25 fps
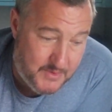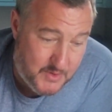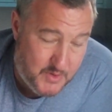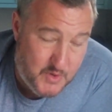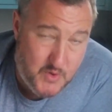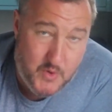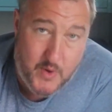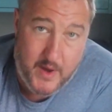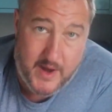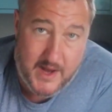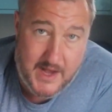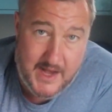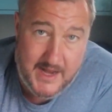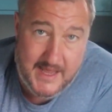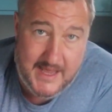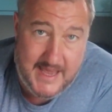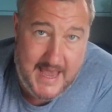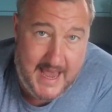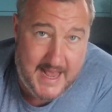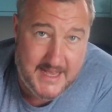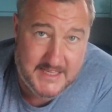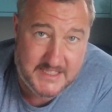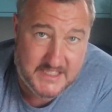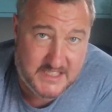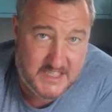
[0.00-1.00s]
Quickly
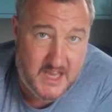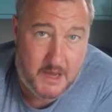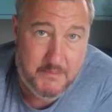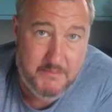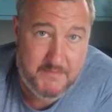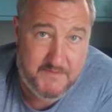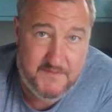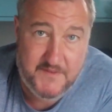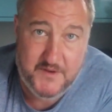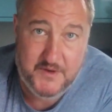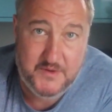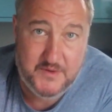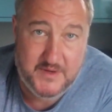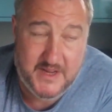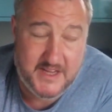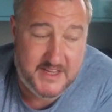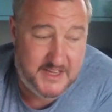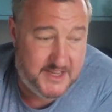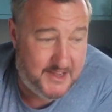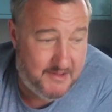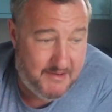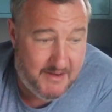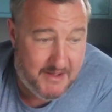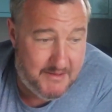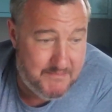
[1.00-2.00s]
get some food in
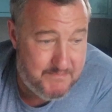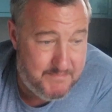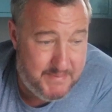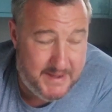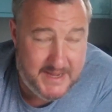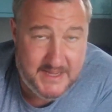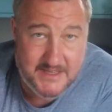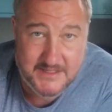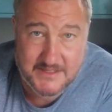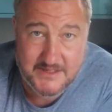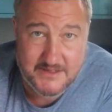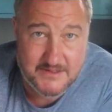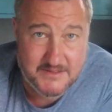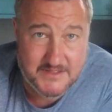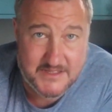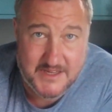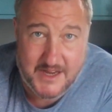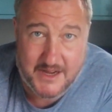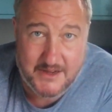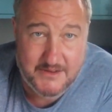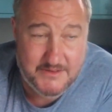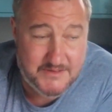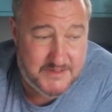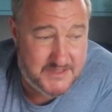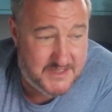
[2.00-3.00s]
you, like beans on
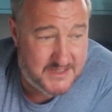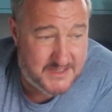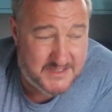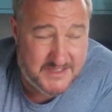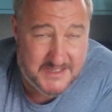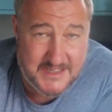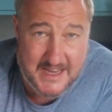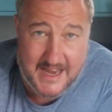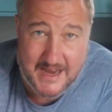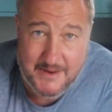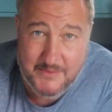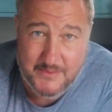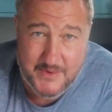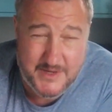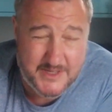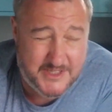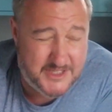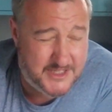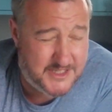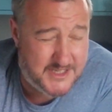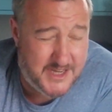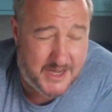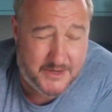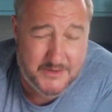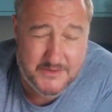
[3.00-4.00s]
toast, a sandwich,
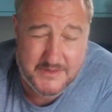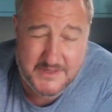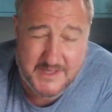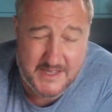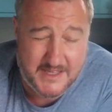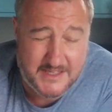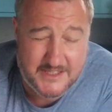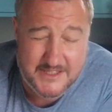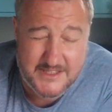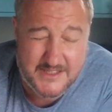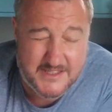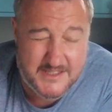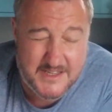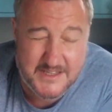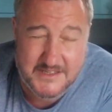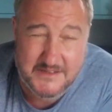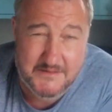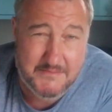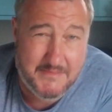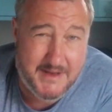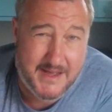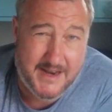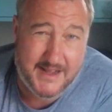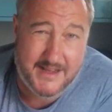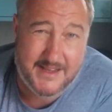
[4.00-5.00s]
a toastie, just
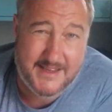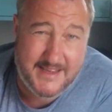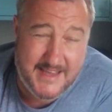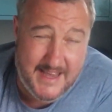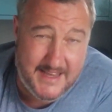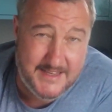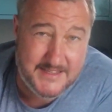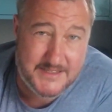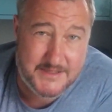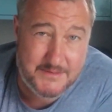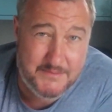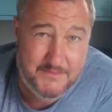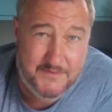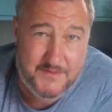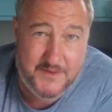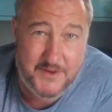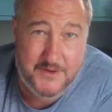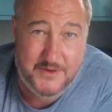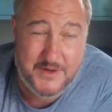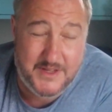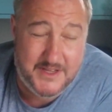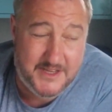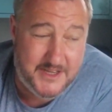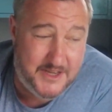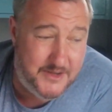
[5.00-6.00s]
doesn't matter. Get some
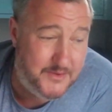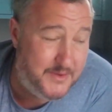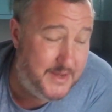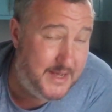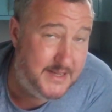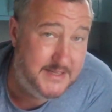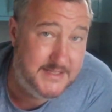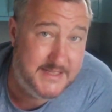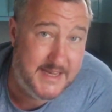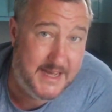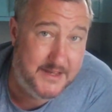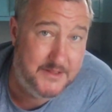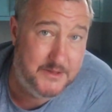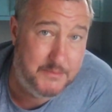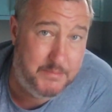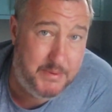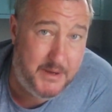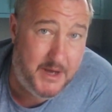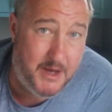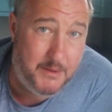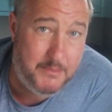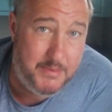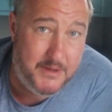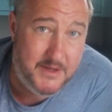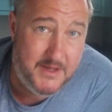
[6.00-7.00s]
food in you and down the
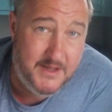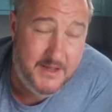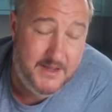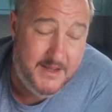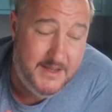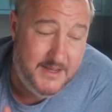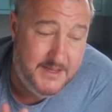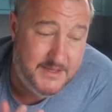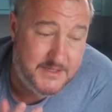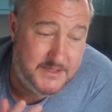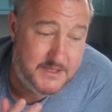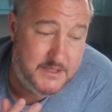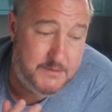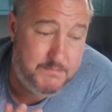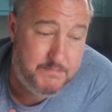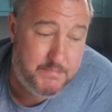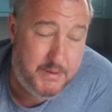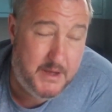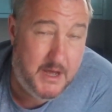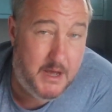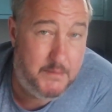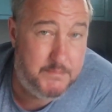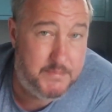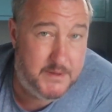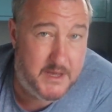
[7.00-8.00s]
pub. So the
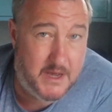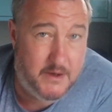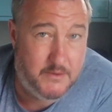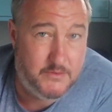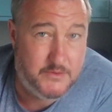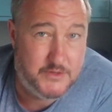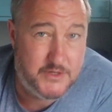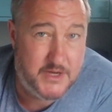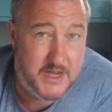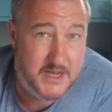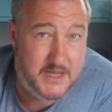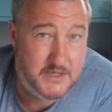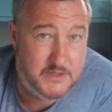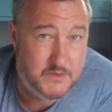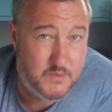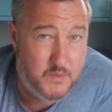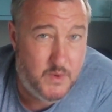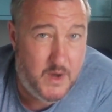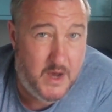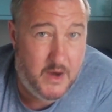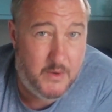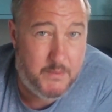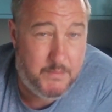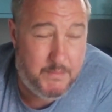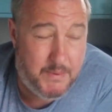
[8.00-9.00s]
pub culture as
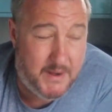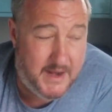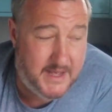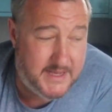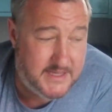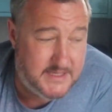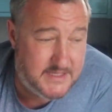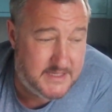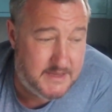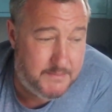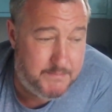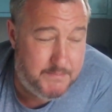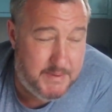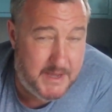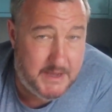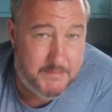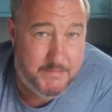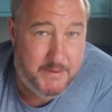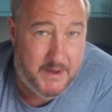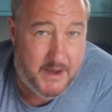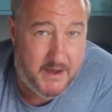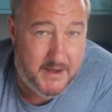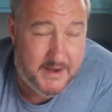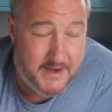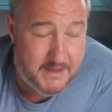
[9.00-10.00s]
well plays a big
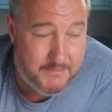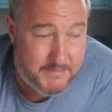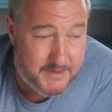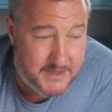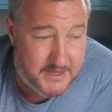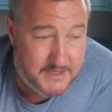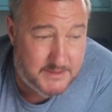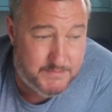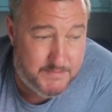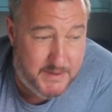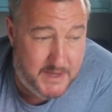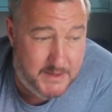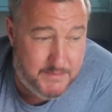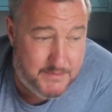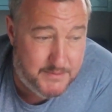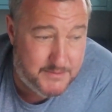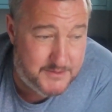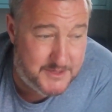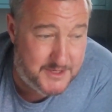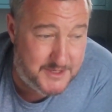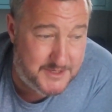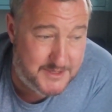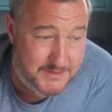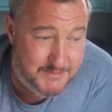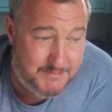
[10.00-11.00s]
part in it, because people
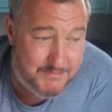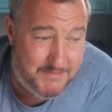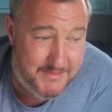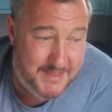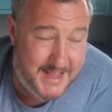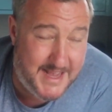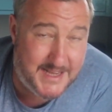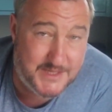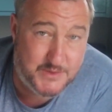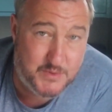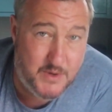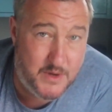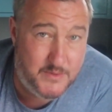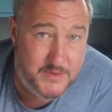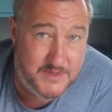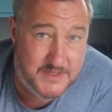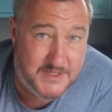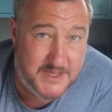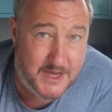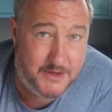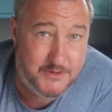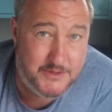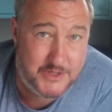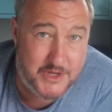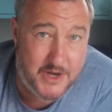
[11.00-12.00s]
that's where we
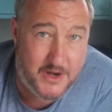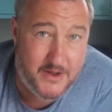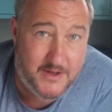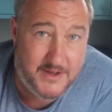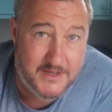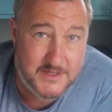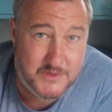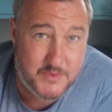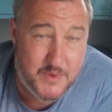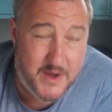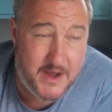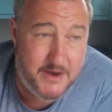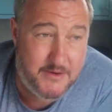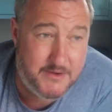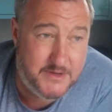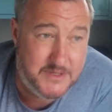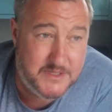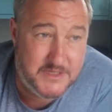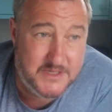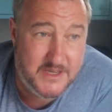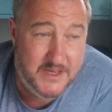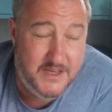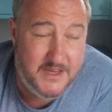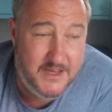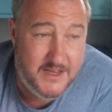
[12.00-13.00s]
socialise.
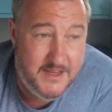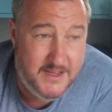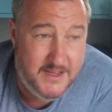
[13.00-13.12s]
Whereas,